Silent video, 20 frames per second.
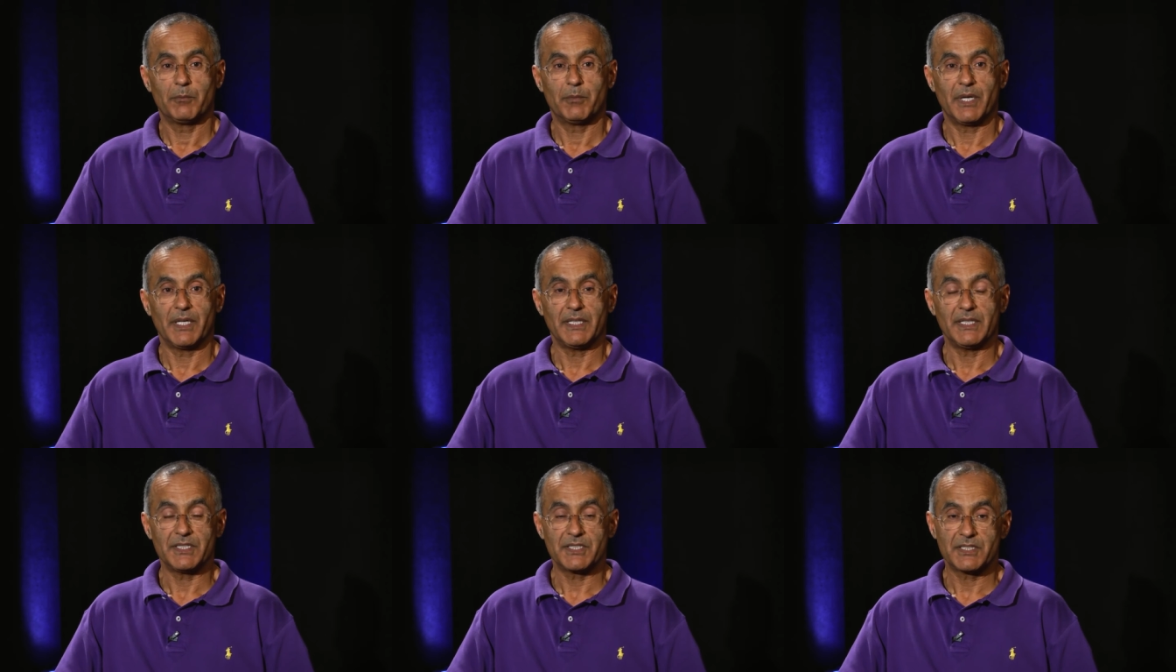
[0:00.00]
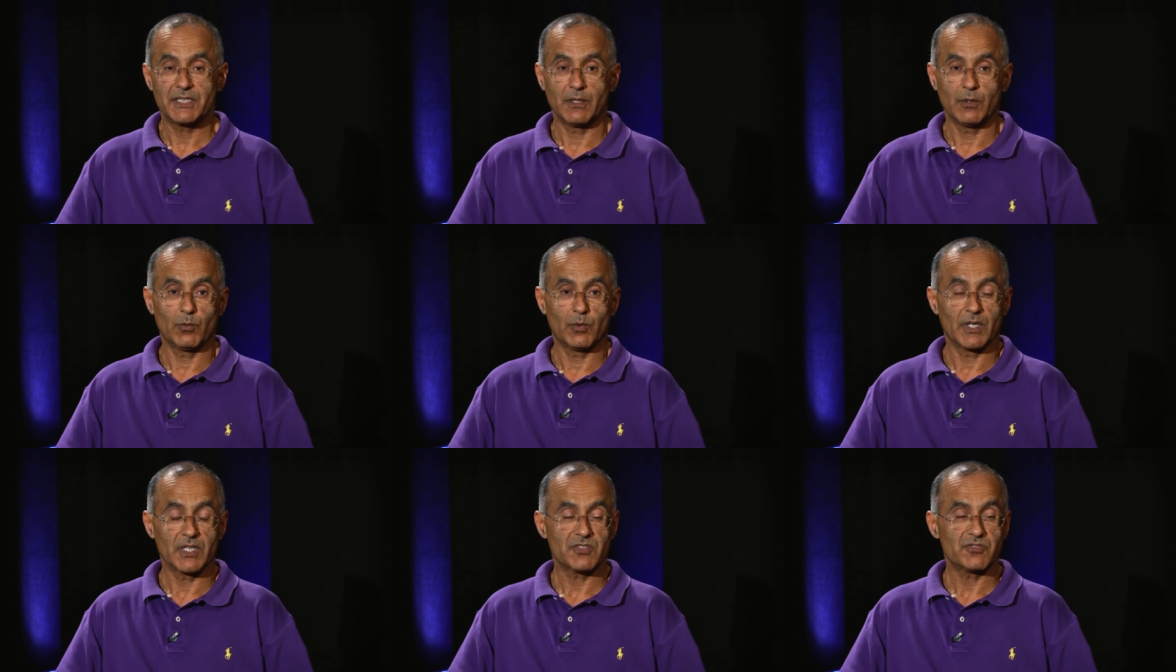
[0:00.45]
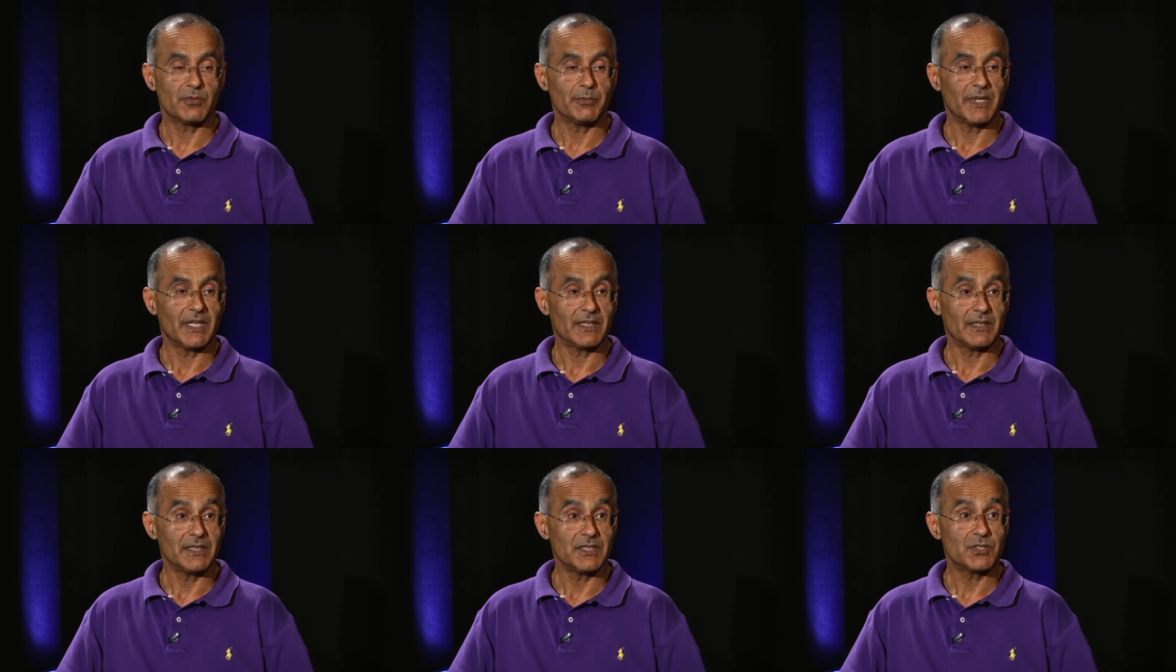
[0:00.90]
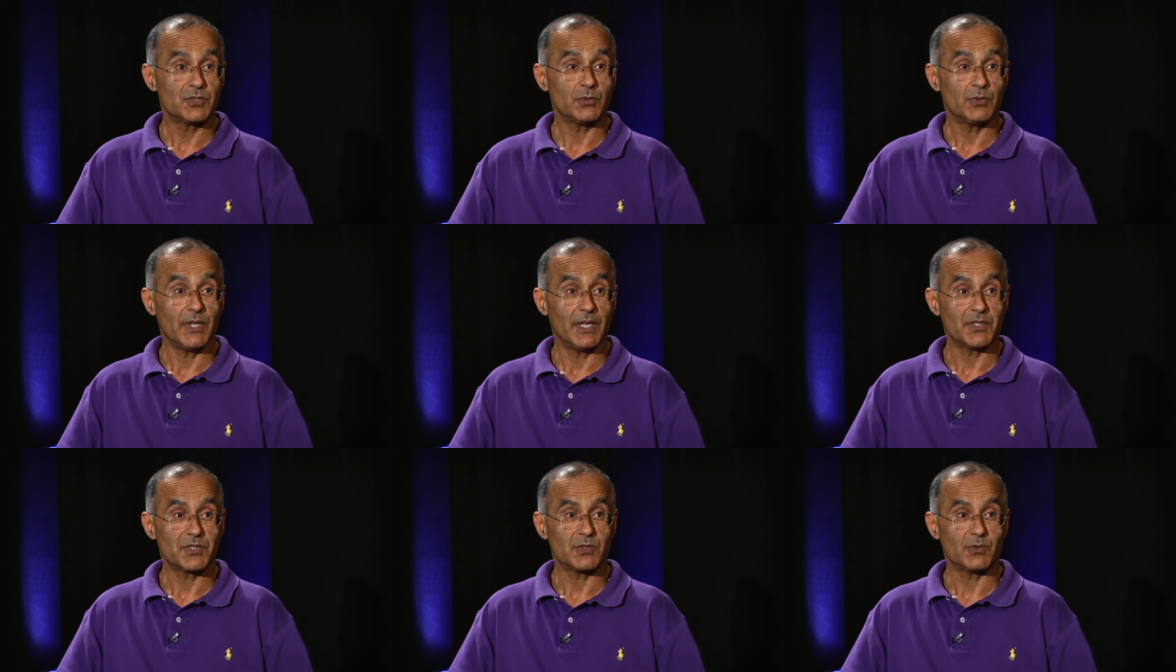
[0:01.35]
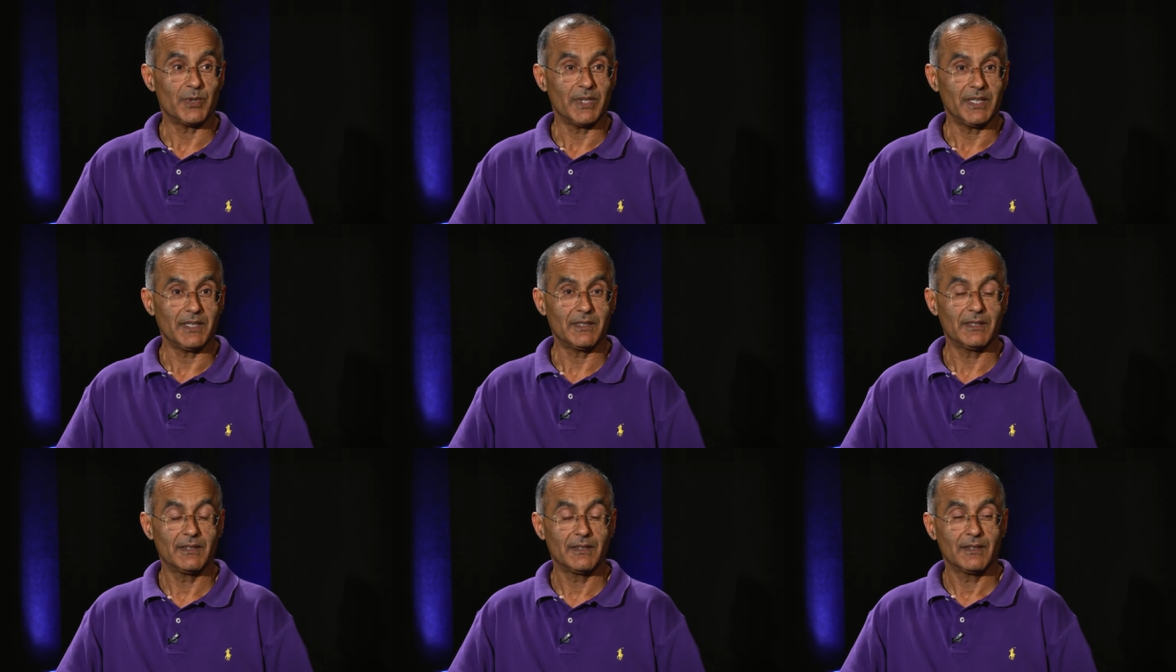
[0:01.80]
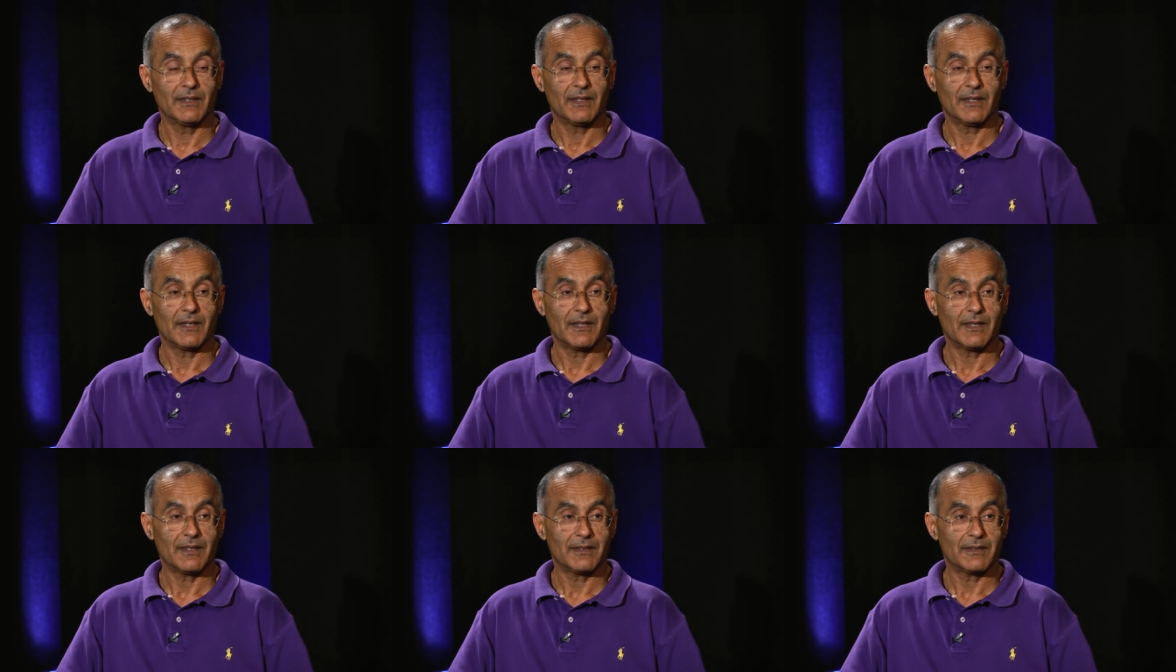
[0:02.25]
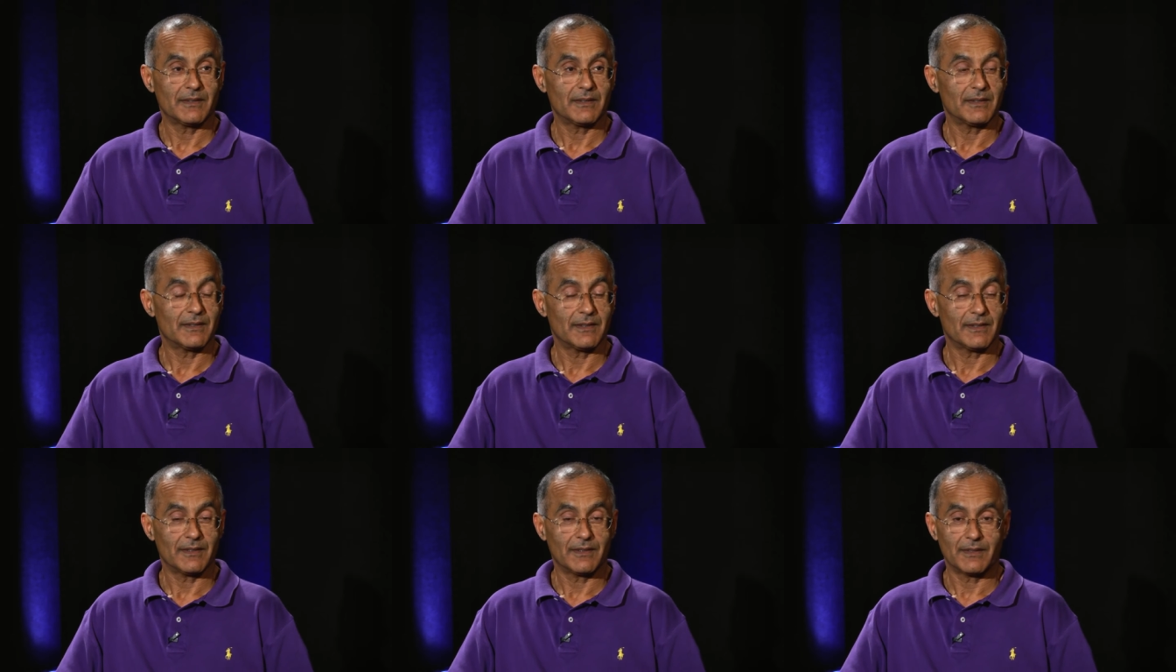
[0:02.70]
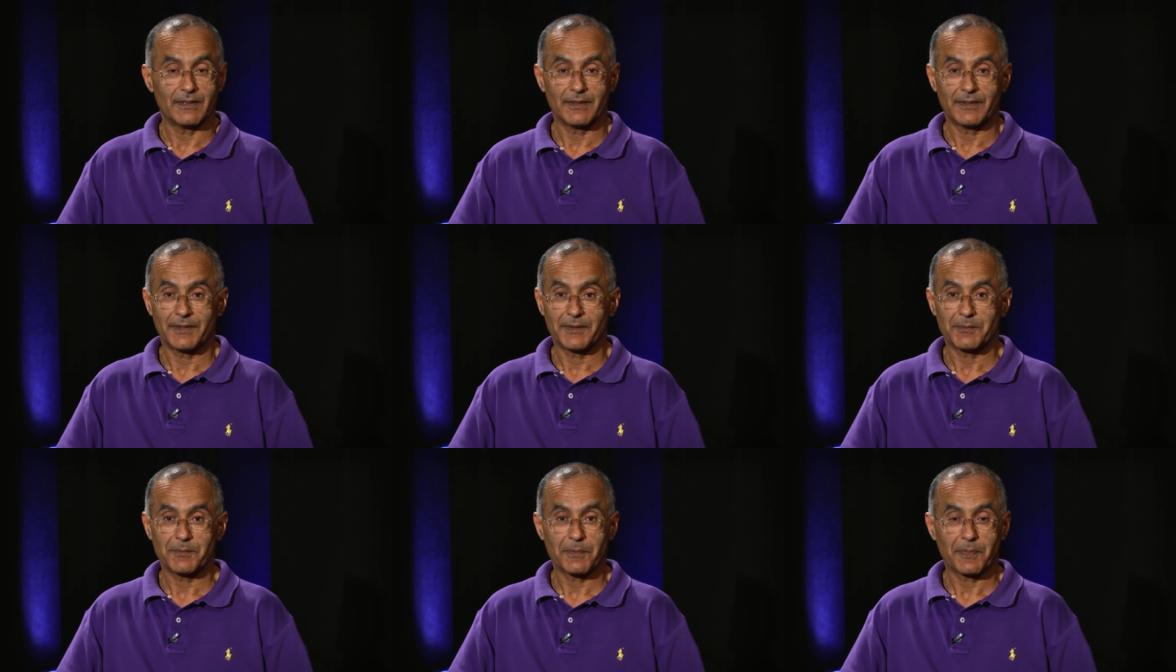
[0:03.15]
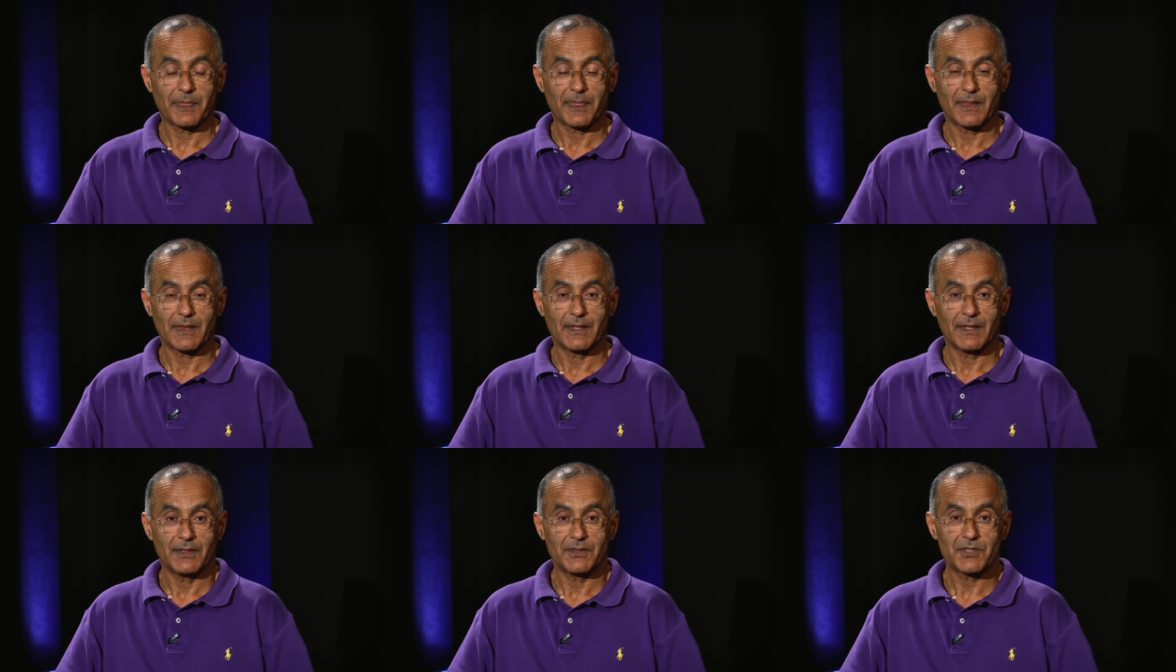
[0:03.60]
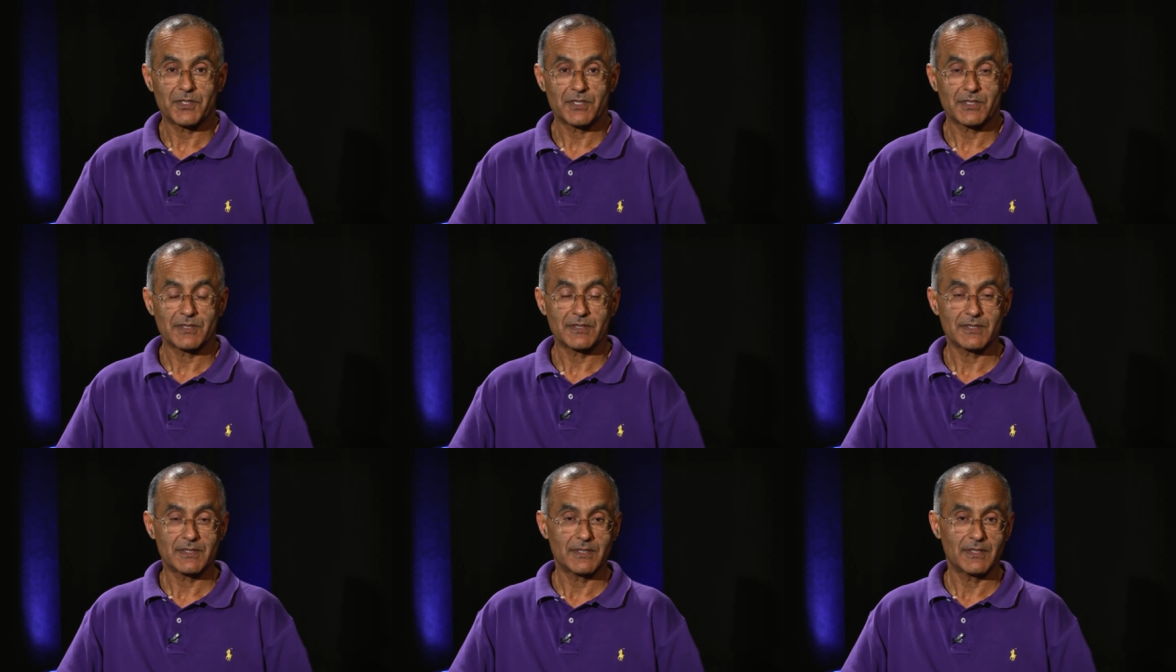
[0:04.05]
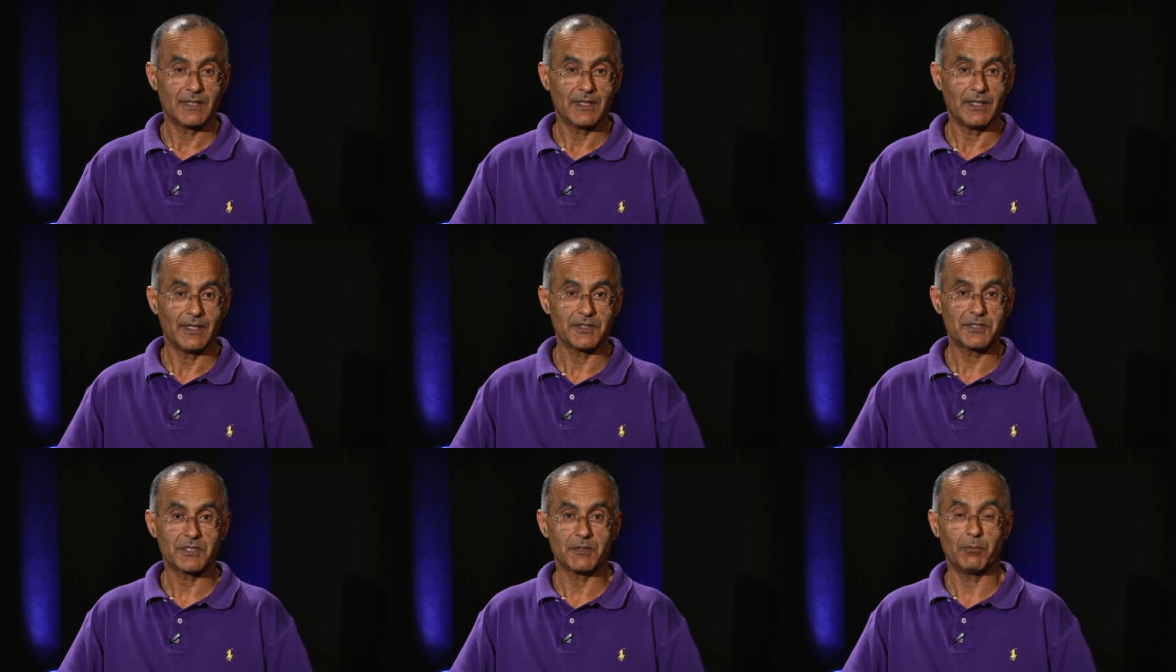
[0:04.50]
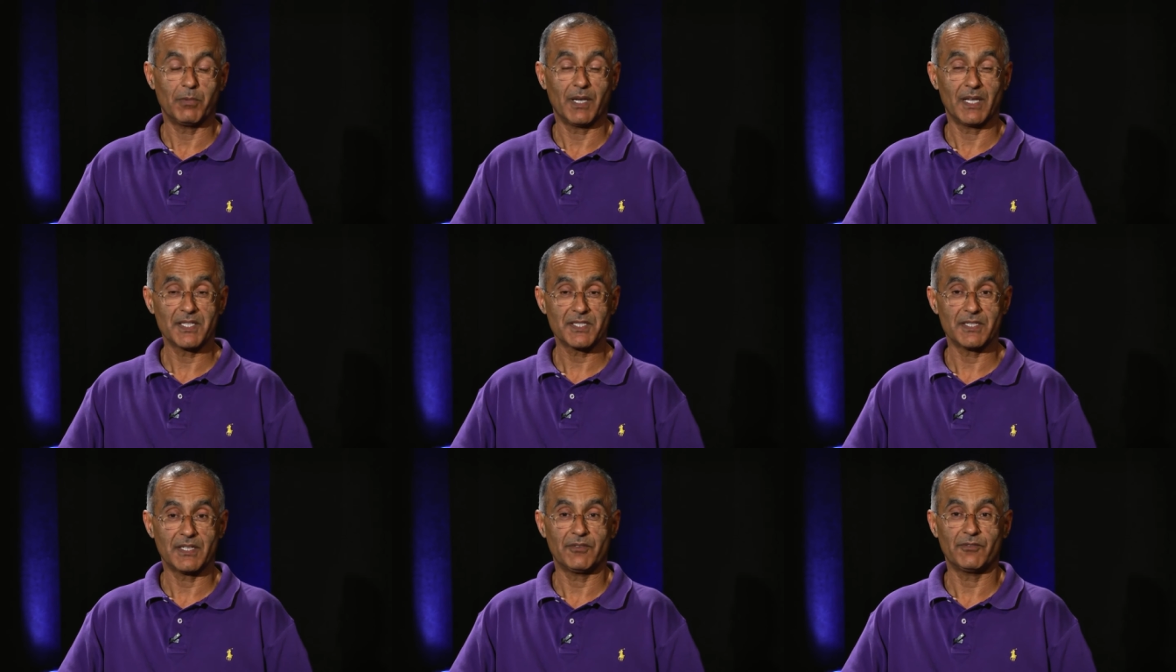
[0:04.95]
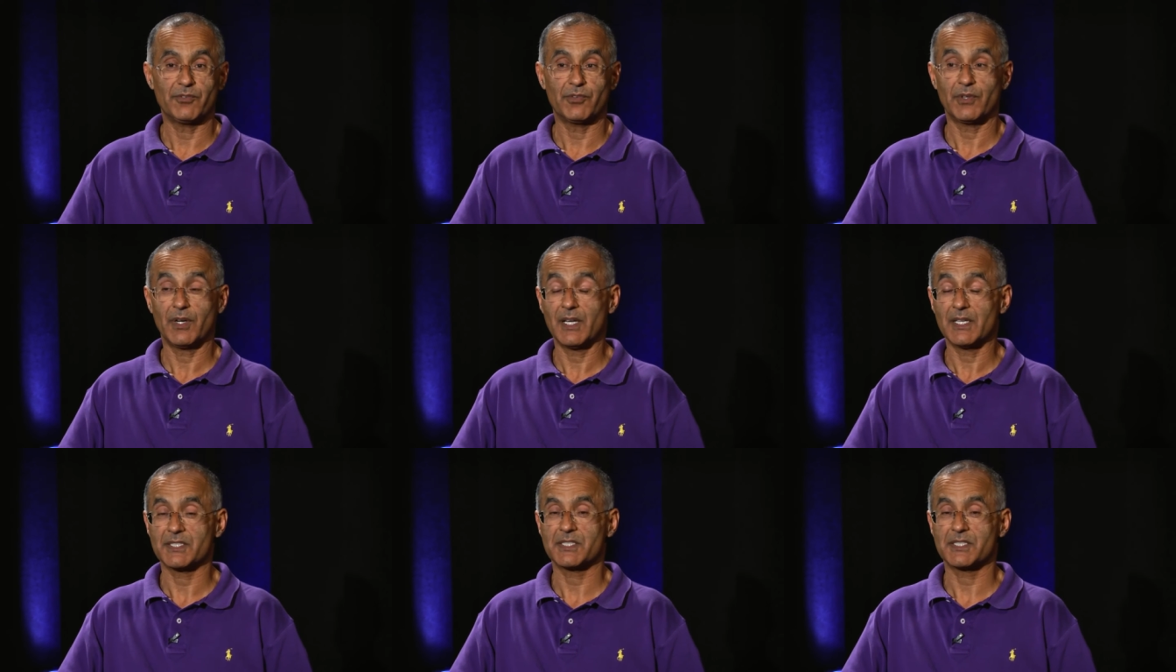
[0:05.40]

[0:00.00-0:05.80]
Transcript: But he still works for me at least two days a week. And uh, it's, it's a blessing for